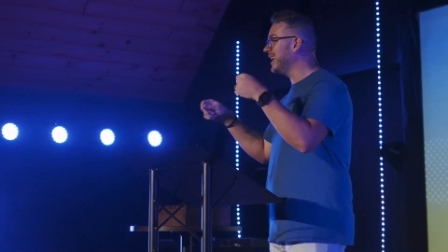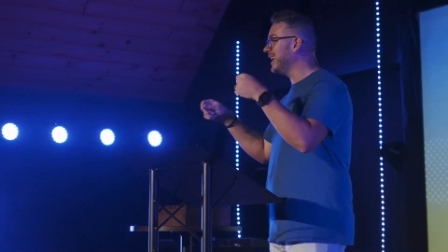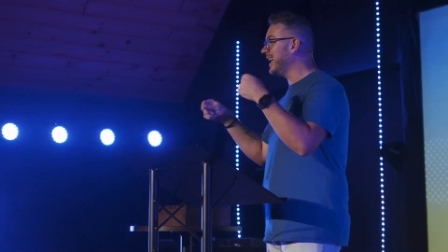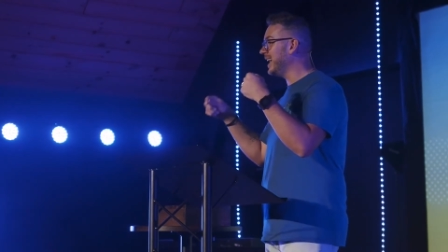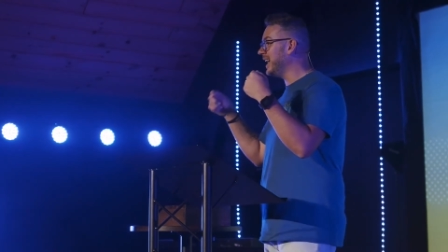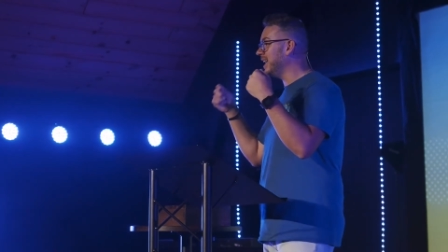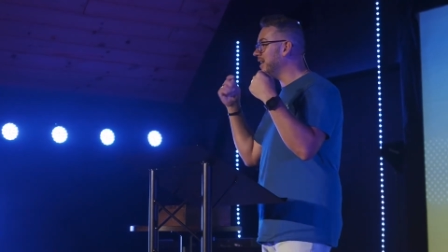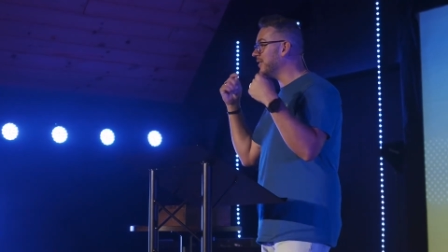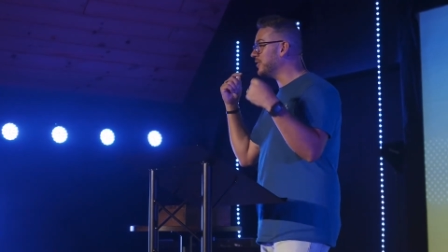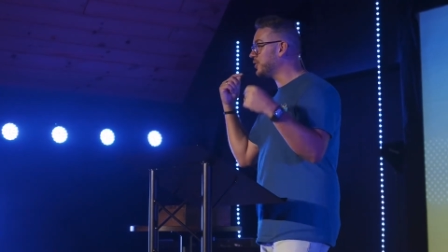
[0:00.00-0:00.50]

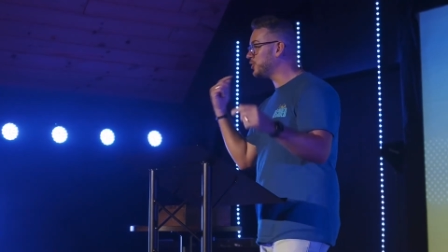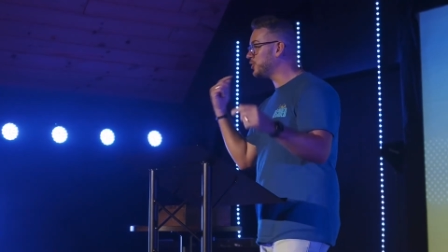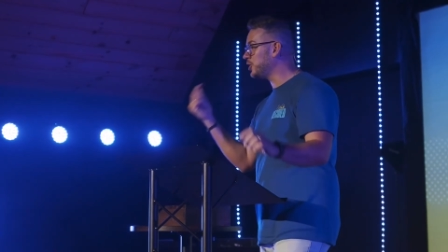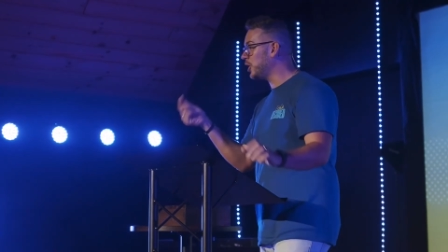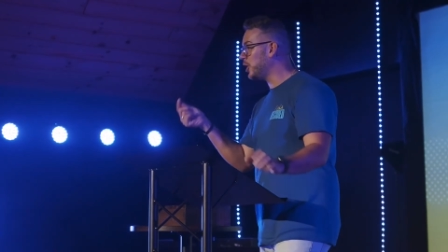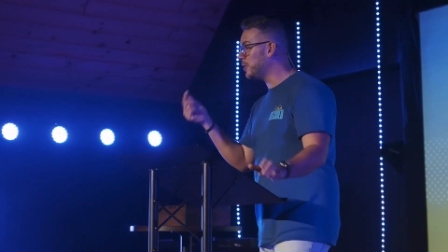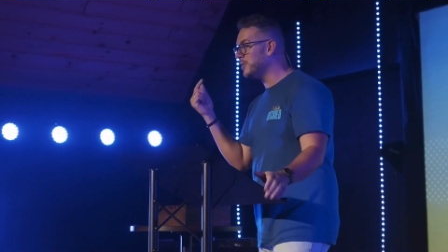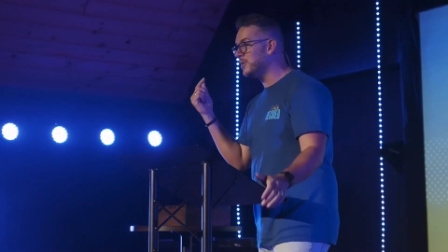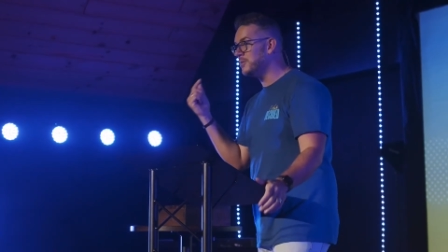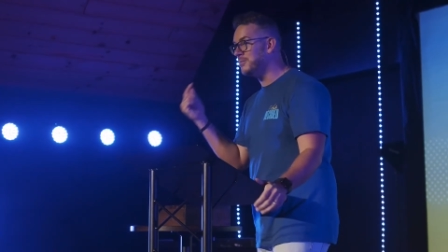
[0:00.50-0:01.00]
and of
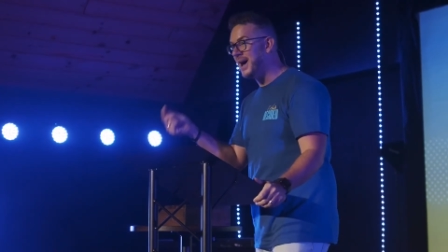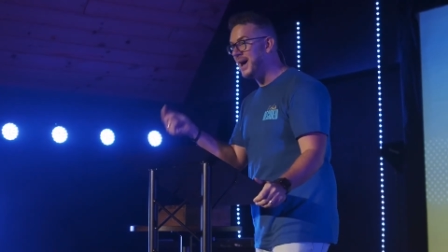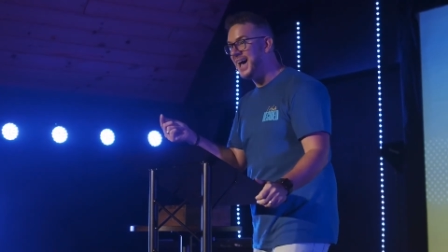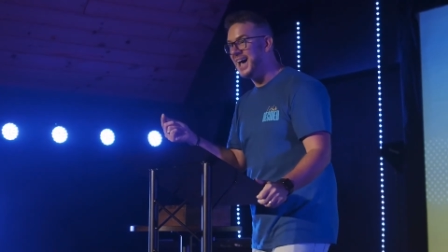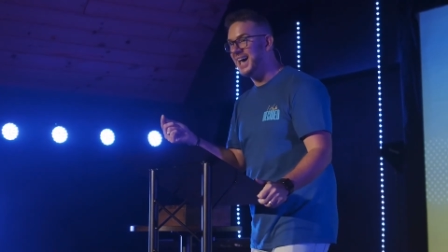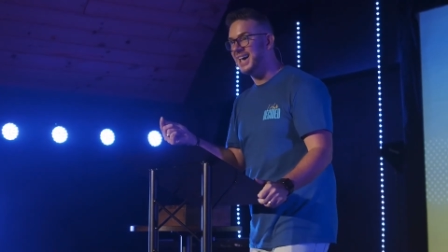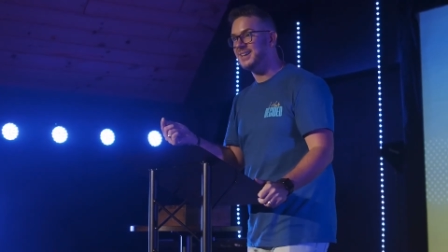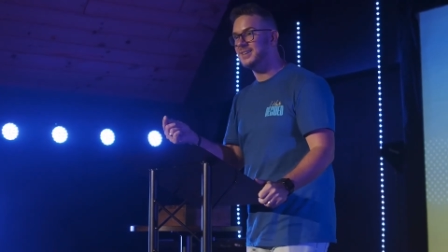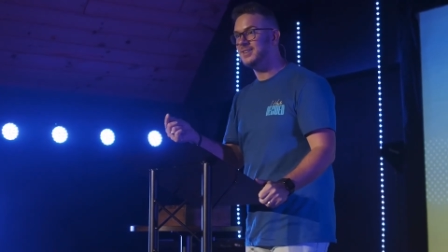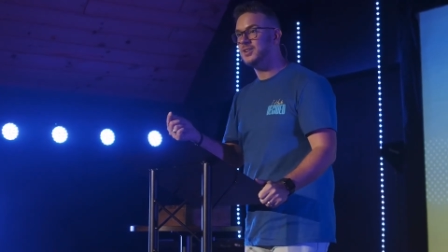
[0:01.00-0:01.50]
sober
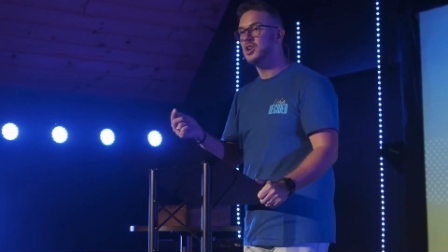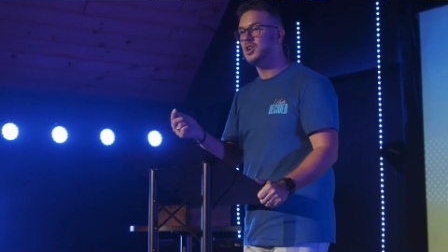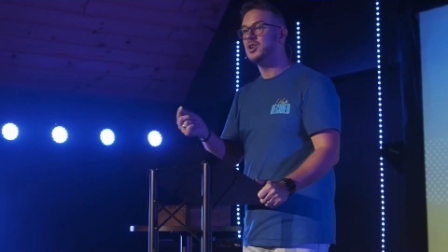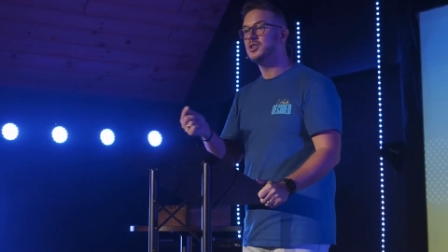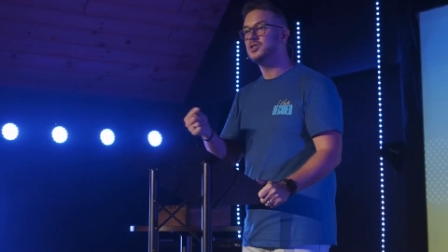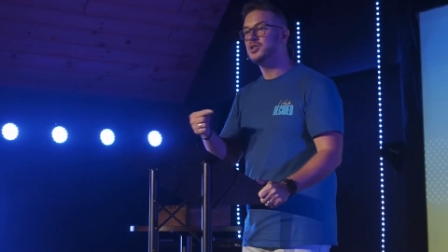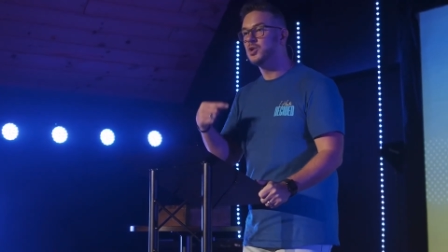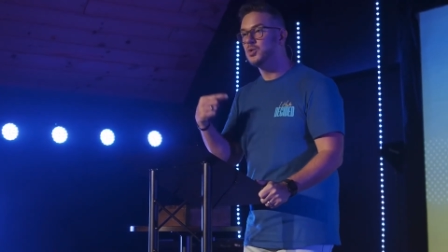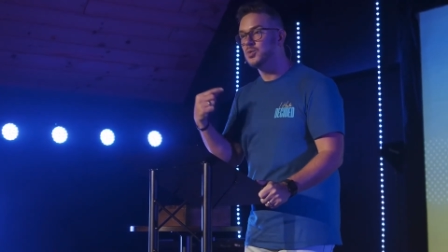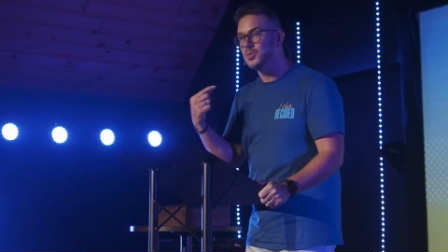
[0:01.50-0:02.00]
mind
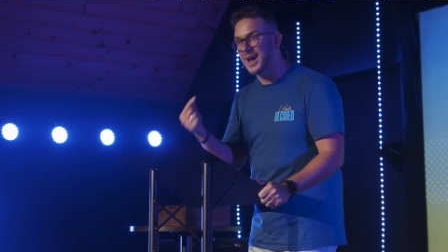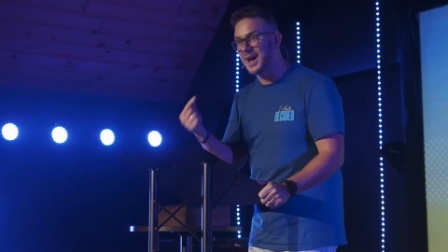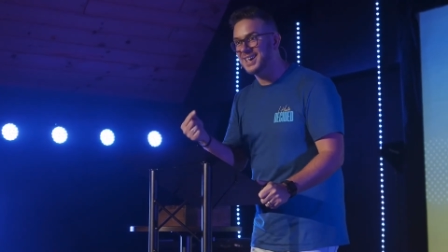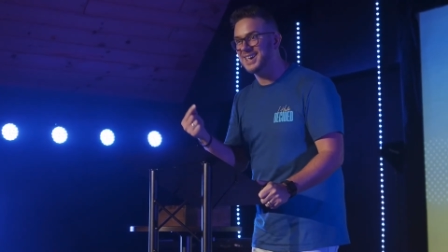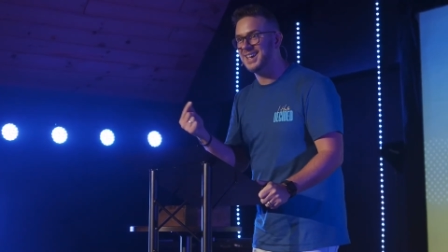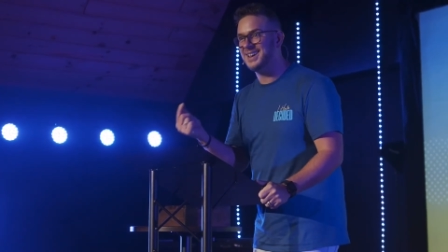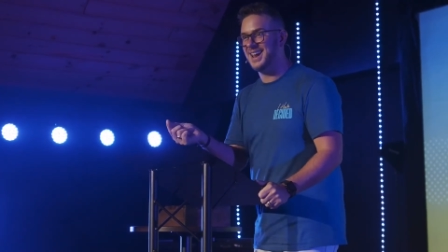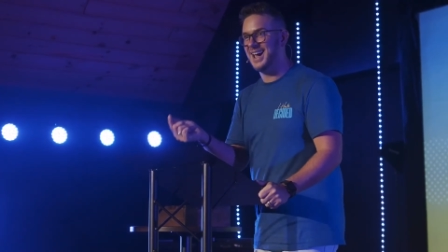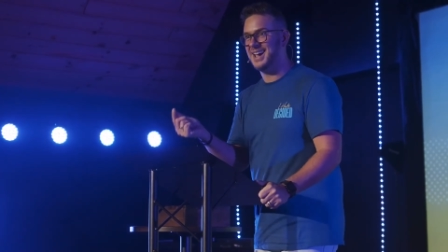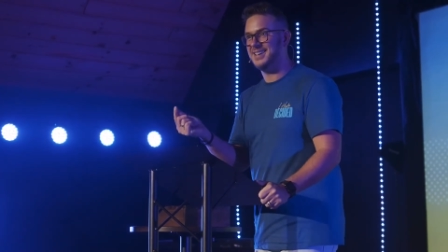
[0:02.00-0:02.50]
to
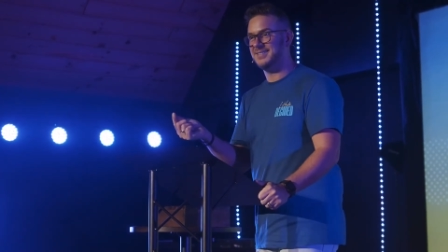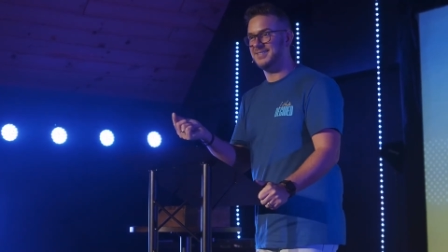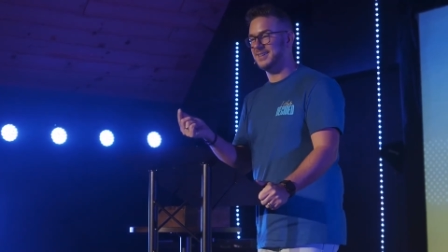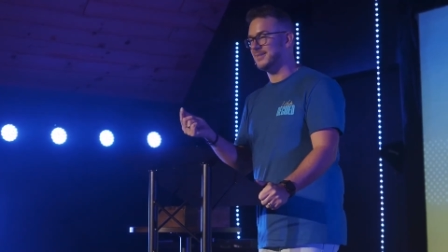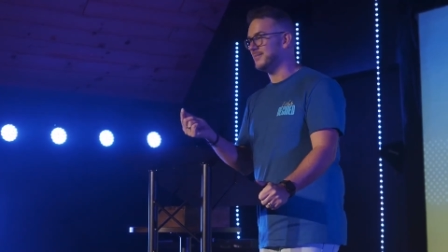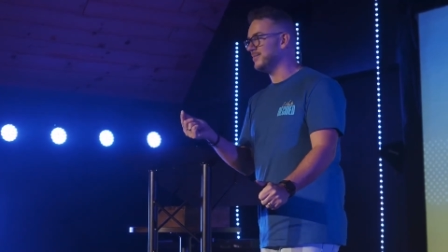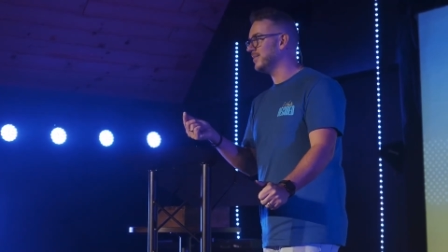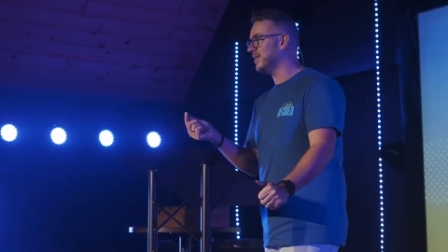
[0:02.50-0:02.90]
recognize it.